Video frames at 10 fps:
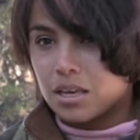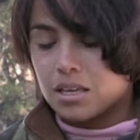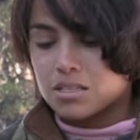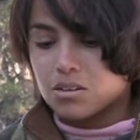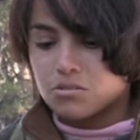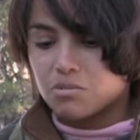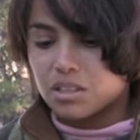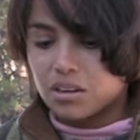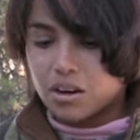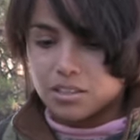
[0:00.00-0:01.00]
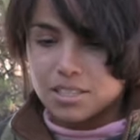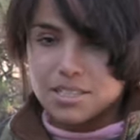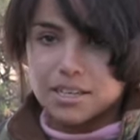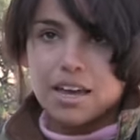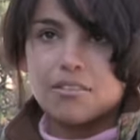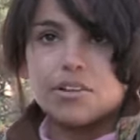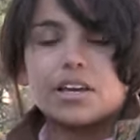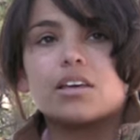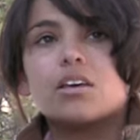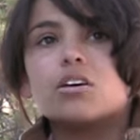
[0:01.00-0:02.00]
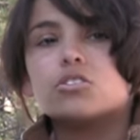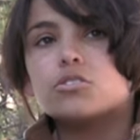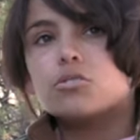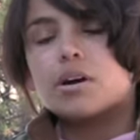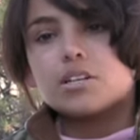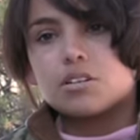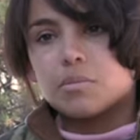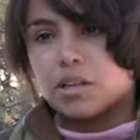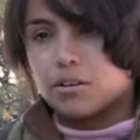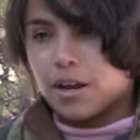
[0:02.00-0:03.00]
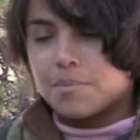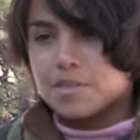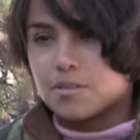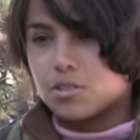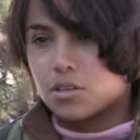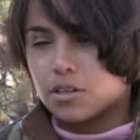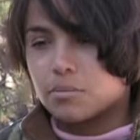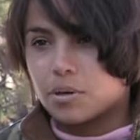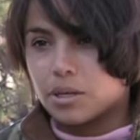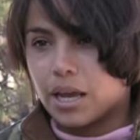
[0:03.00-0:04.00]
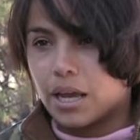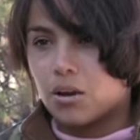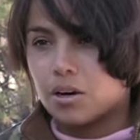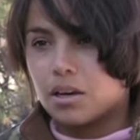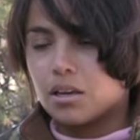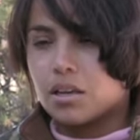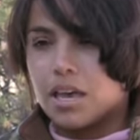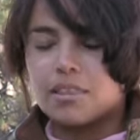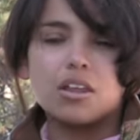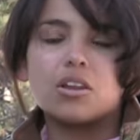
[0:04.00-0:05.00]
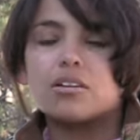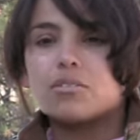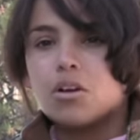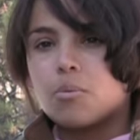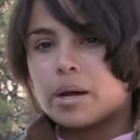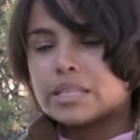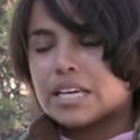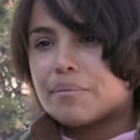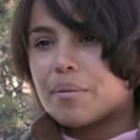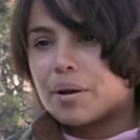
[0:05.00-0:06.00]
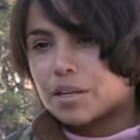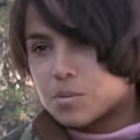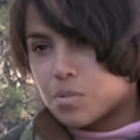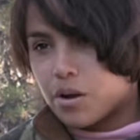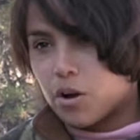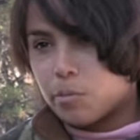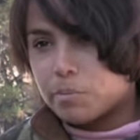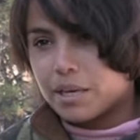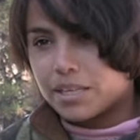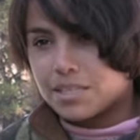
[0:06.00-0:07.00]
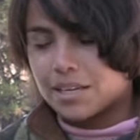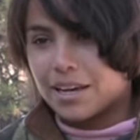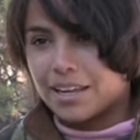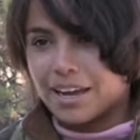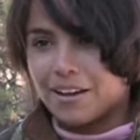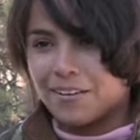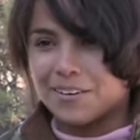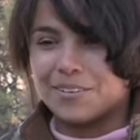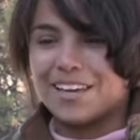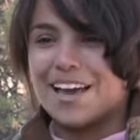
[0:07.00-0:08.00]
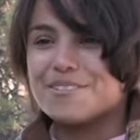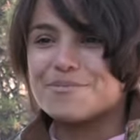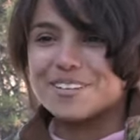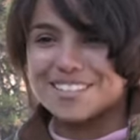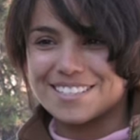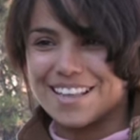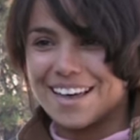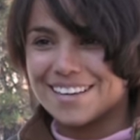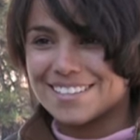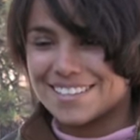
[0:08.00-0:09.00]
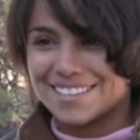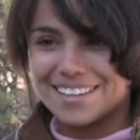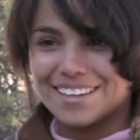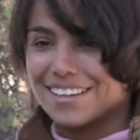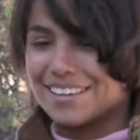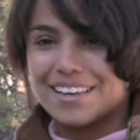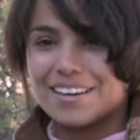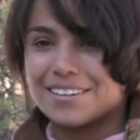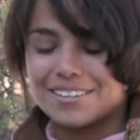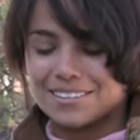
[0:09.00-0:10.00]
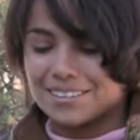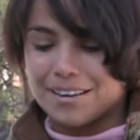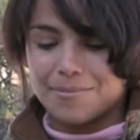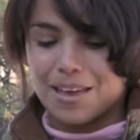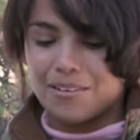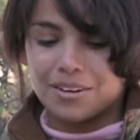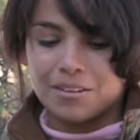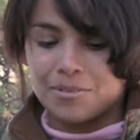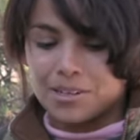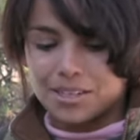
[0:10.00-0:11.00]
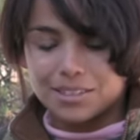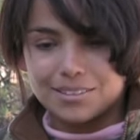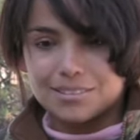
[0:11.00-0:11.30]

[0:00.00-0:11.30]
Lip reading: And so it was really hard, because I'd have like 200 milligrams of sugar per day, and then one day my parents brought home a pizza and I could only have one slice, and they couldn't let me have any more.